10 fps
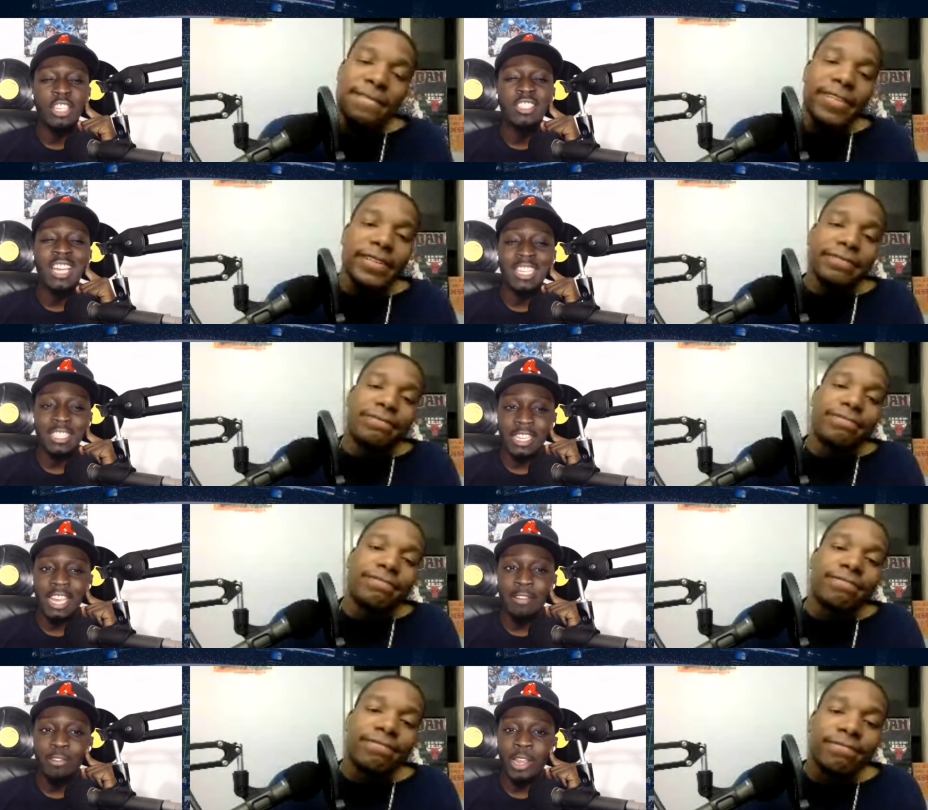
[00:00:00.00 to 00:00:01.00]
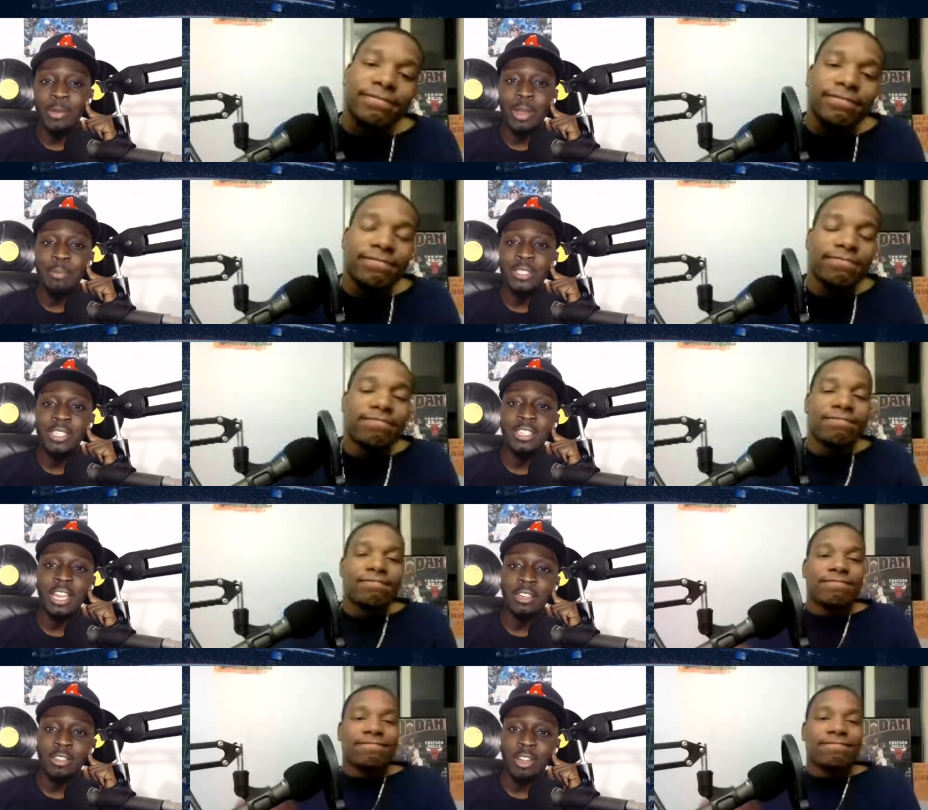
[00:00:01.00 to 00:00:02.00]
Speaker 1: Does he have great weapons? He
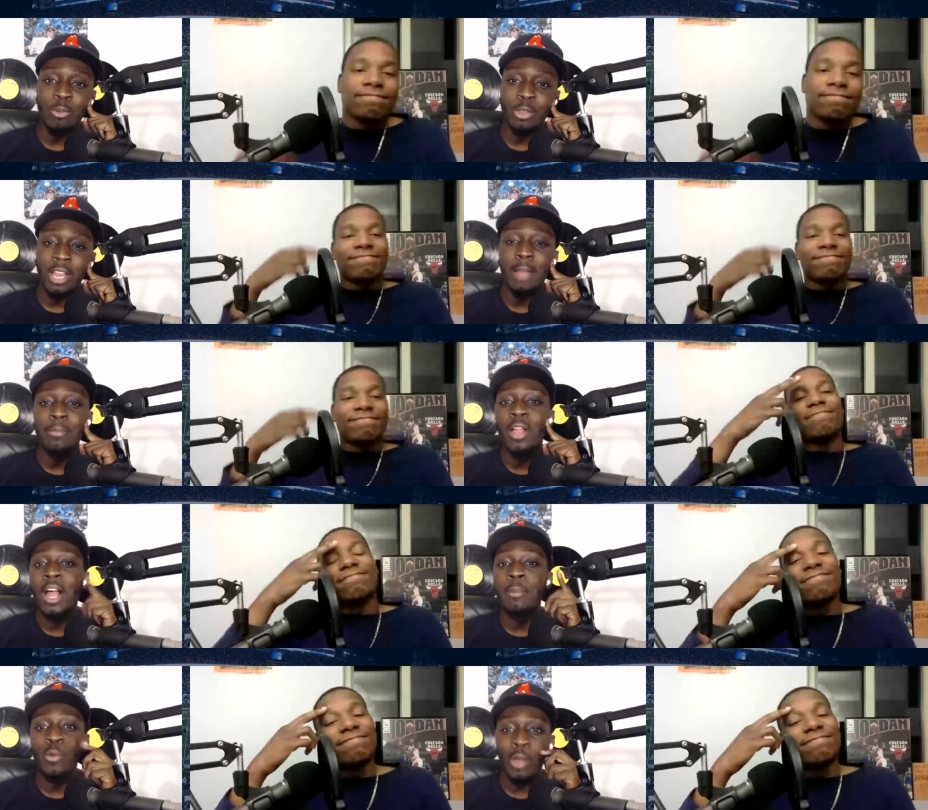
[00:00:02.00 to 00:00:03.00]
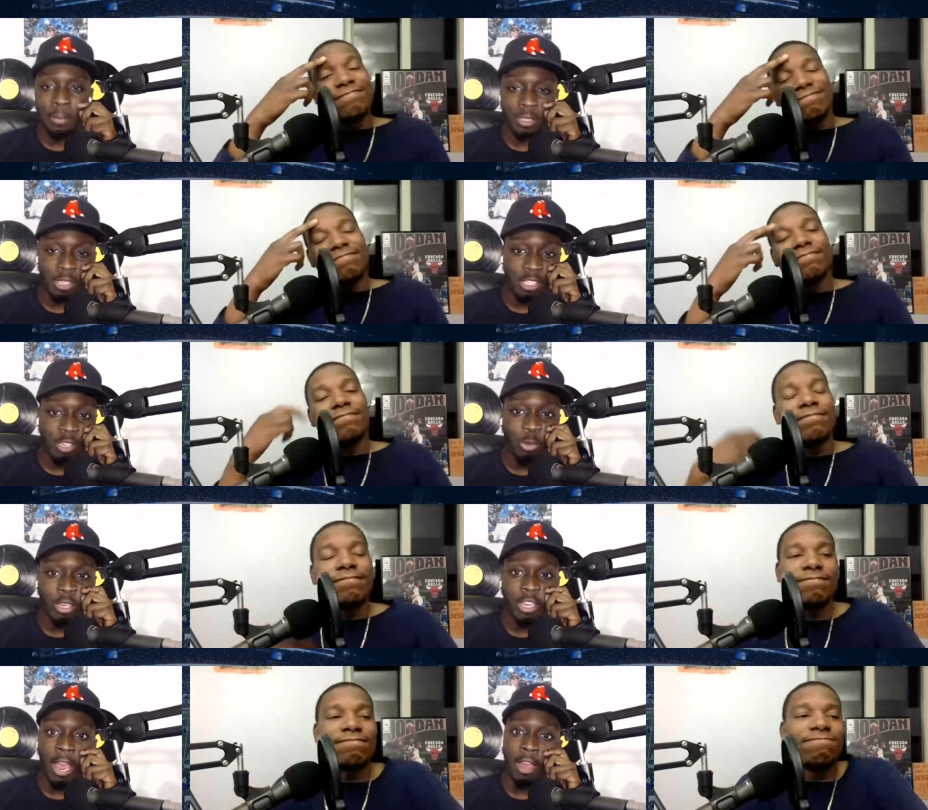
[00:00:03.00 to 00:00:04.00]
that are, how, how many weapons does he
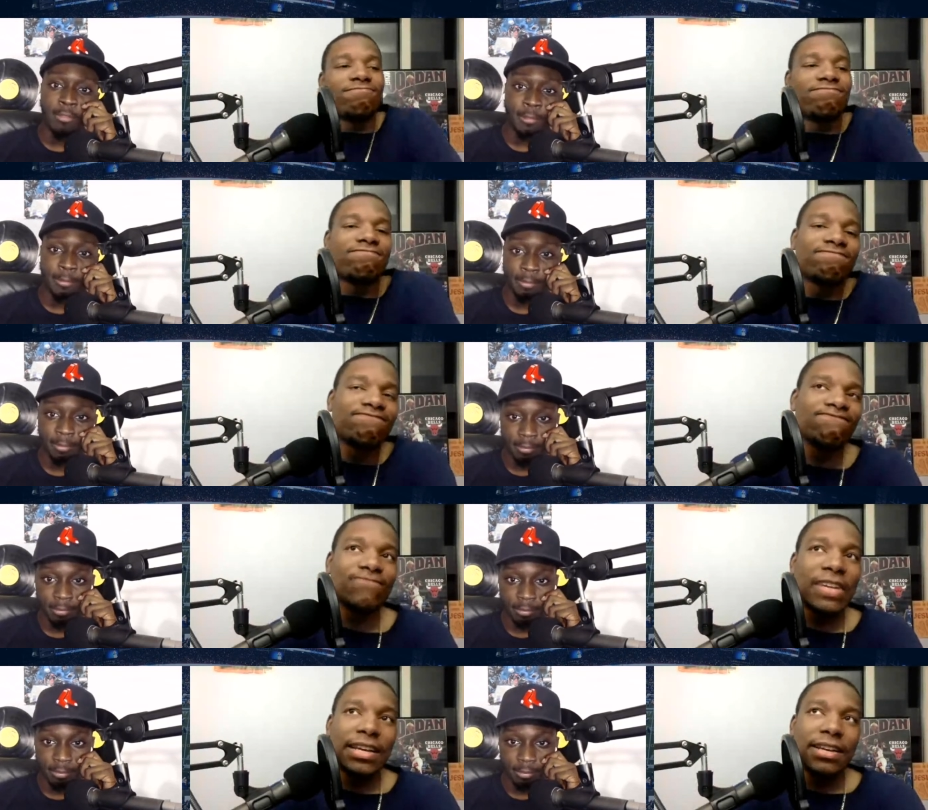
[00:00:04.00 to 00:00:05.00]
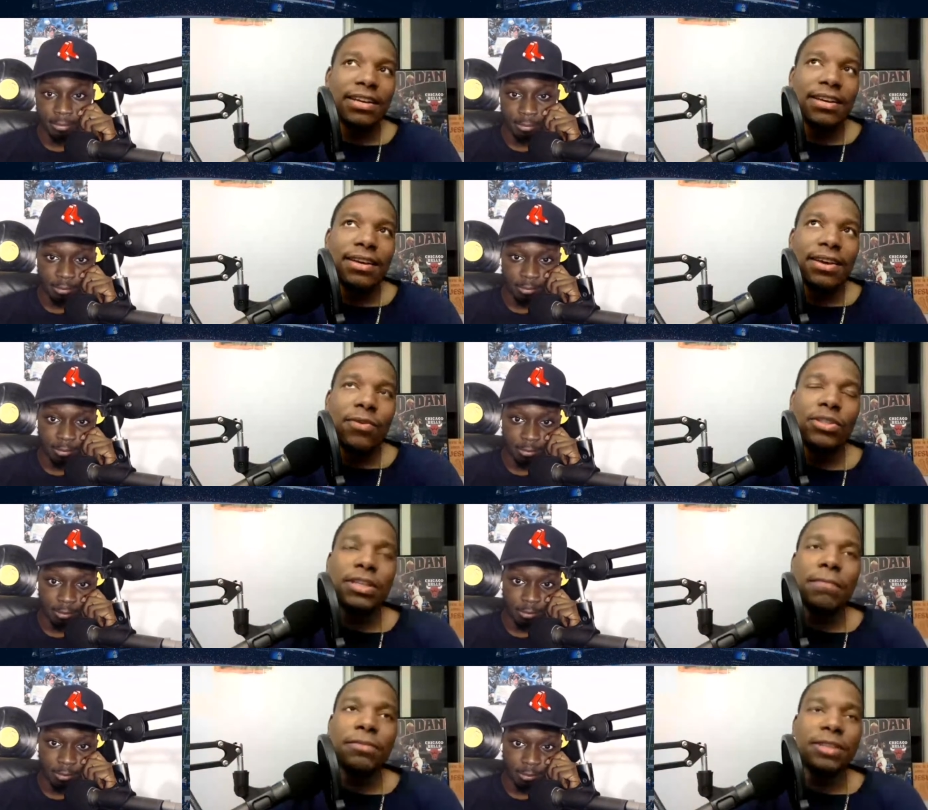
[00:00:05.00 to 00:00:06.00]
really have?
Speaker 2: Well,
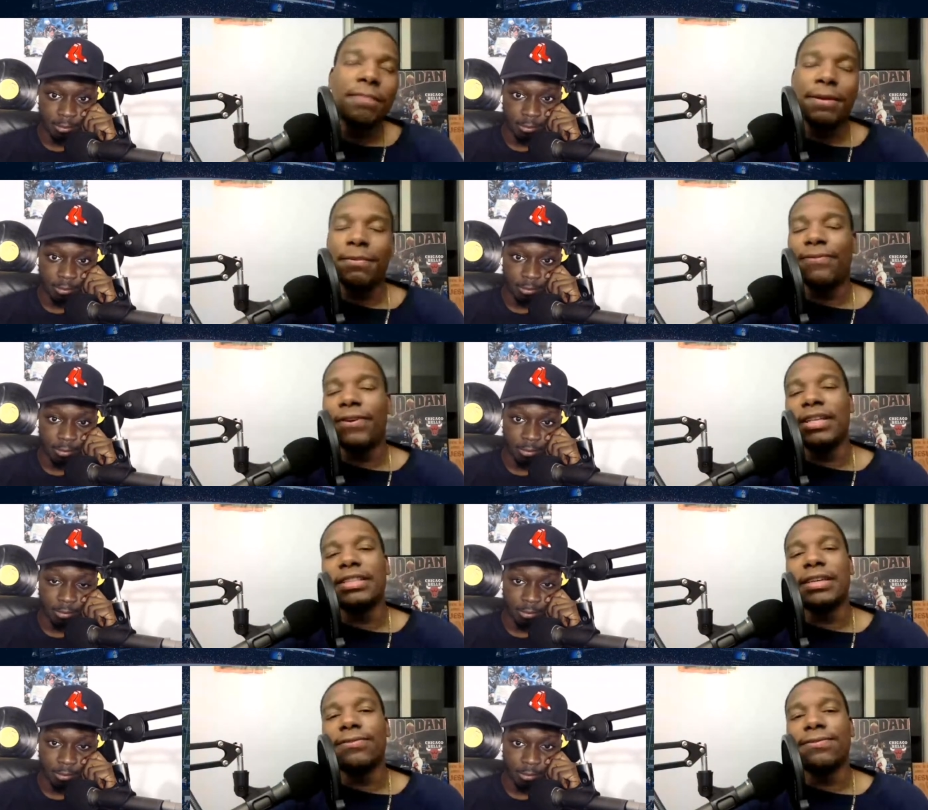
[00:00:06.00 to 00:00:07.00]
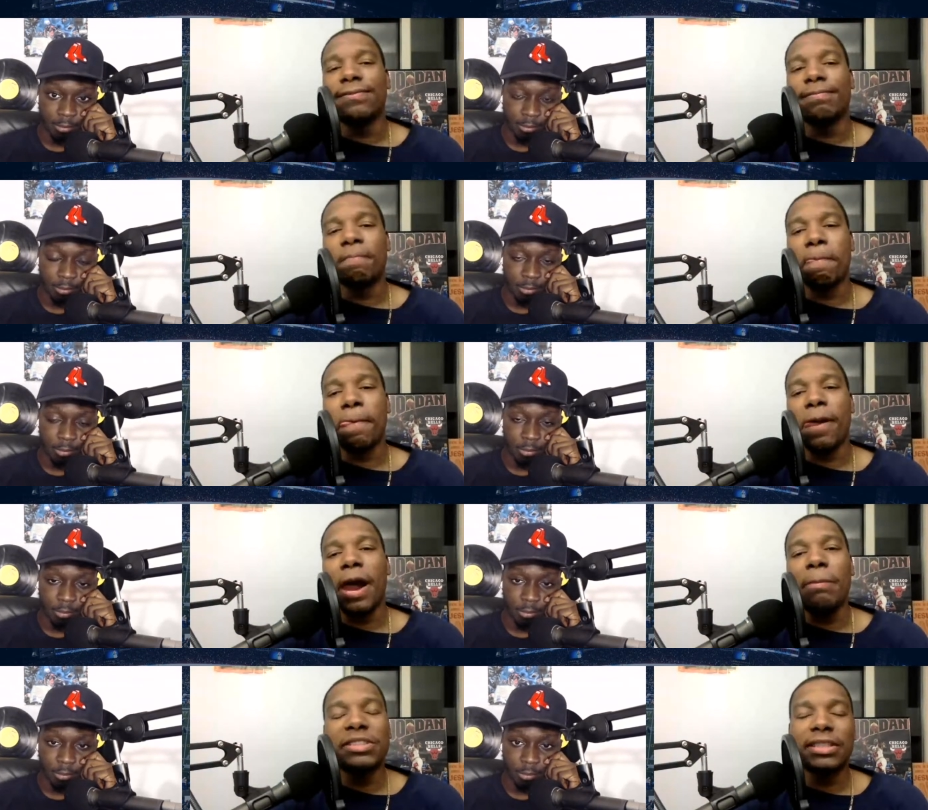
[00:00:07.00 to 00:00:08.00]
some some people feel as if
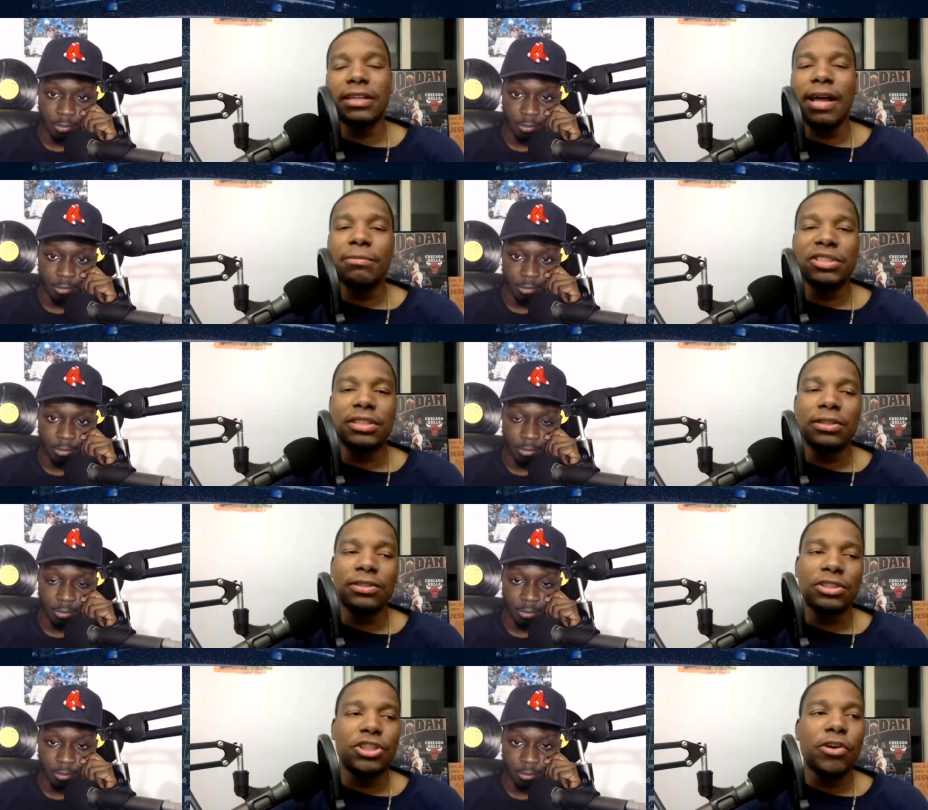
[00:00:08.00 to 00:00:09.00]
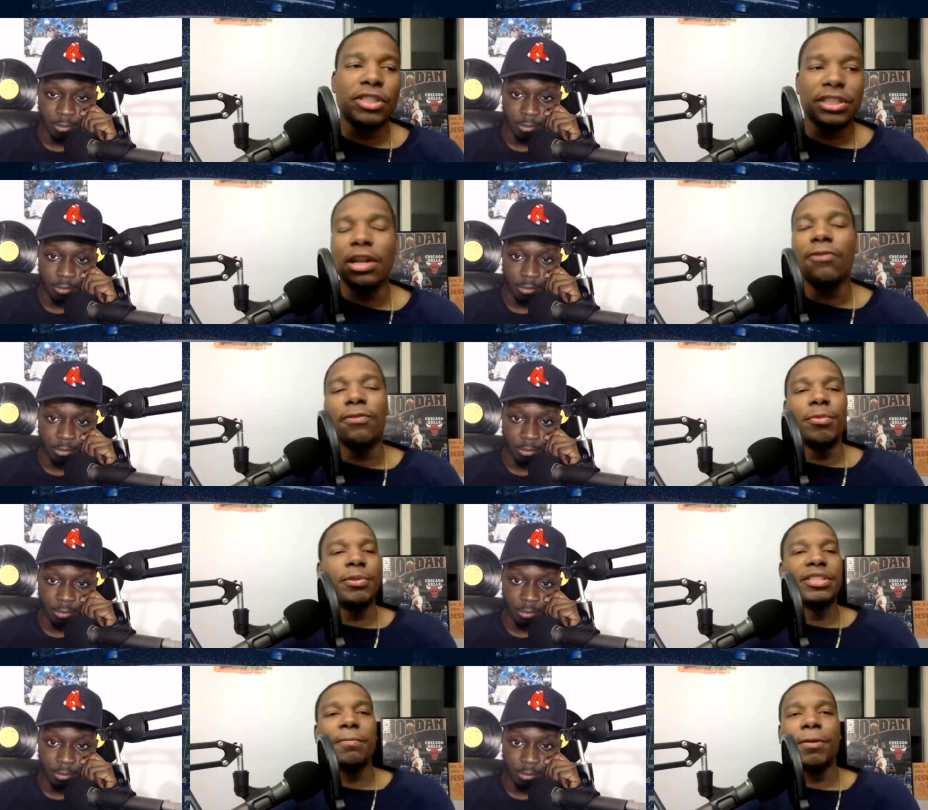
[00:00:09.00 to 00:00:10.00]
I'm still I'm still the jury's still out for me,
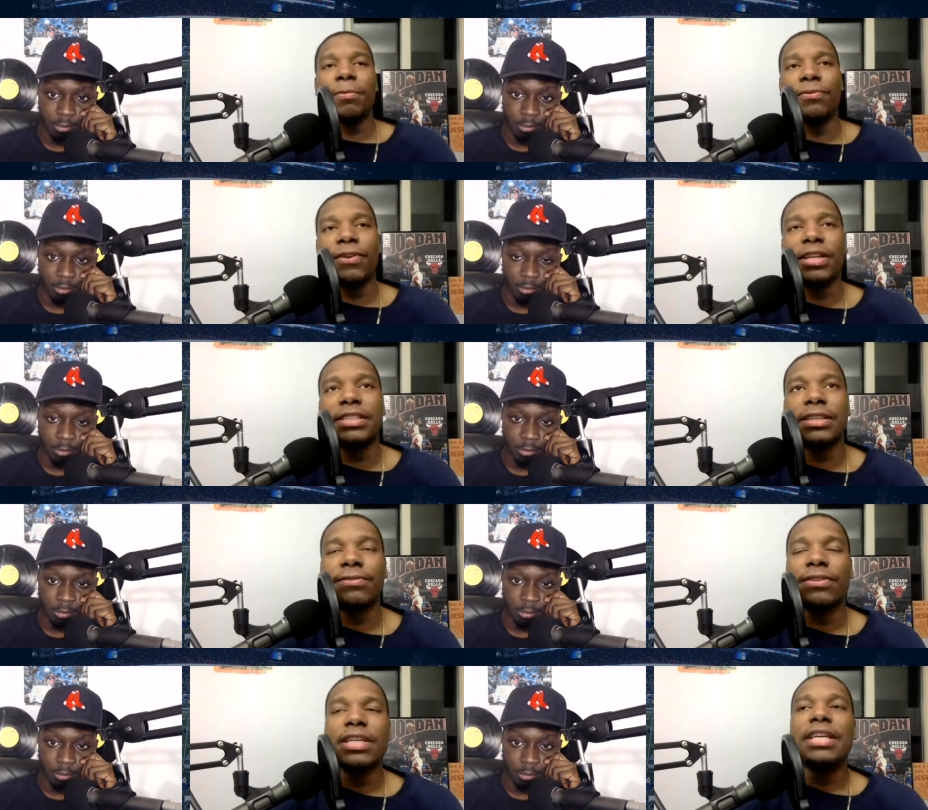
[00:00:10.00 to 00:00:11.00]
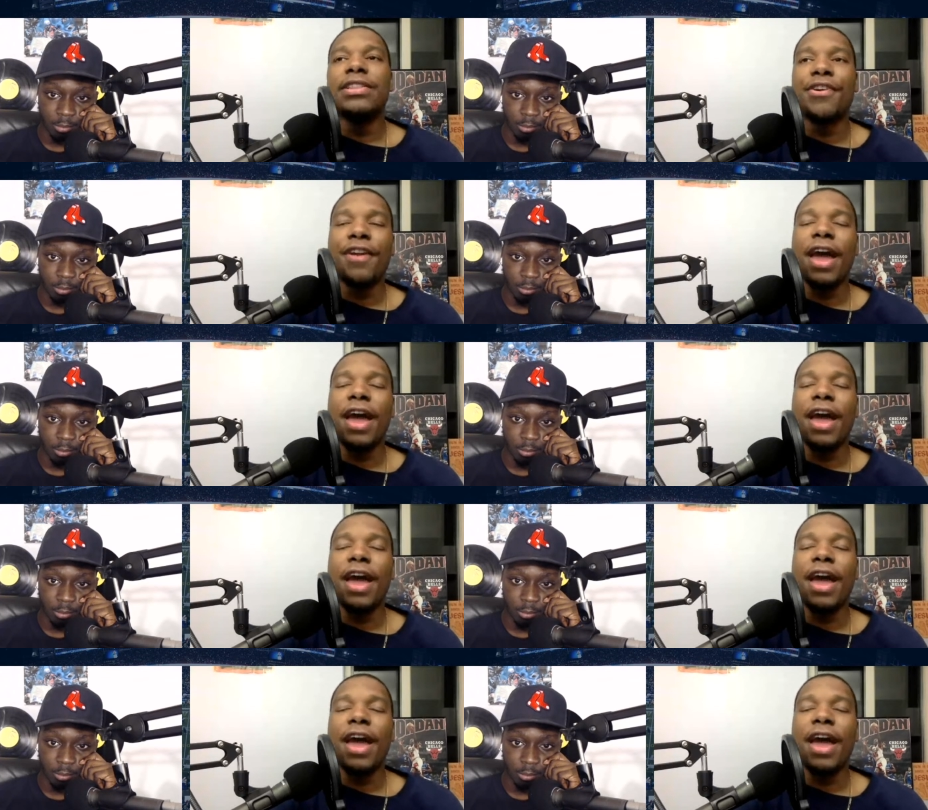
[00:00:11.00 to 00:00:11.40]
but some people feel as if they're